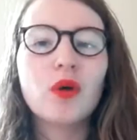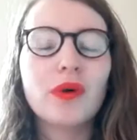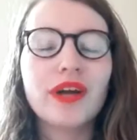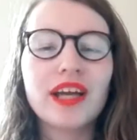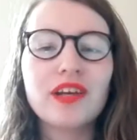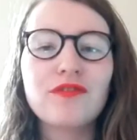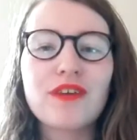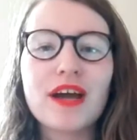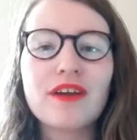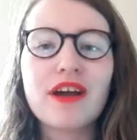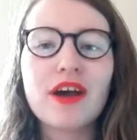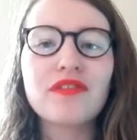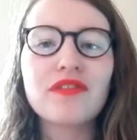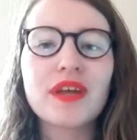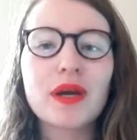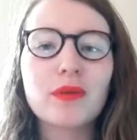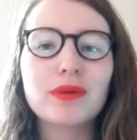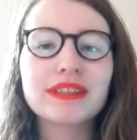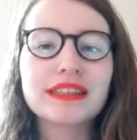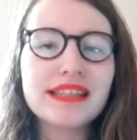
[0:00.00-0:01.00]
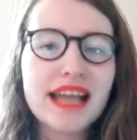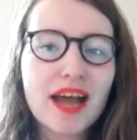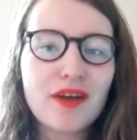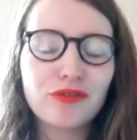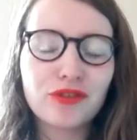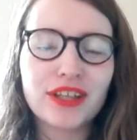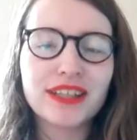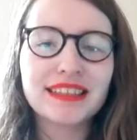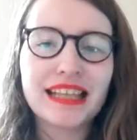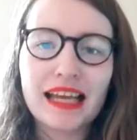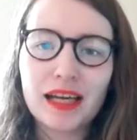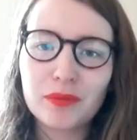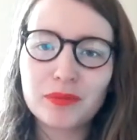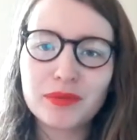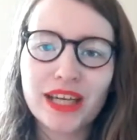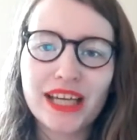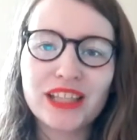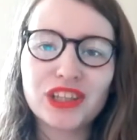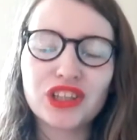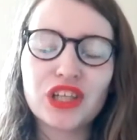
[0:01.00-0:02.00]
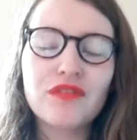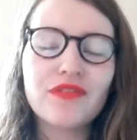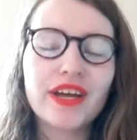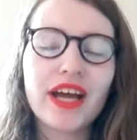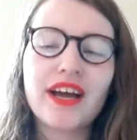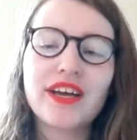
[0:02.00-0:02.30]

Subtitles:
When I found out there was a Netflix adaptation of it,